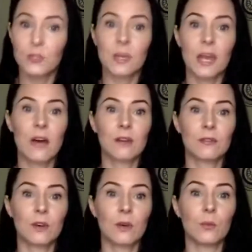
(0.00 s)
Do we
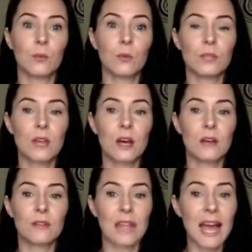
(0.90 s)
have a wound
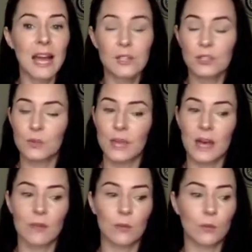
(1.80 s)
of lack? Do we
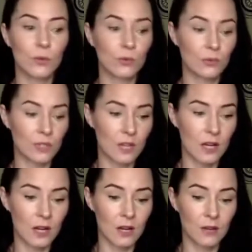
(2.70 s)
have a wound
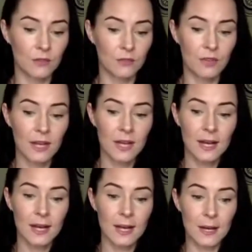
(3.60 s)
of
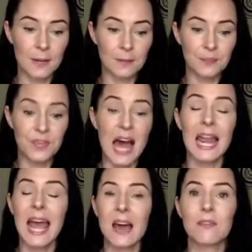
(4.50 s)
not
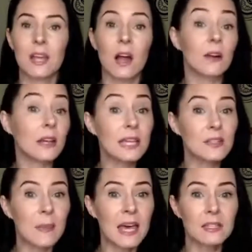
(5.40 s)
having our
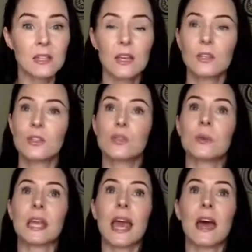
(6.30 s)
needs met? Do
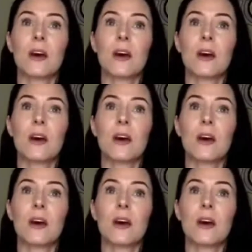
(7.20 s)
we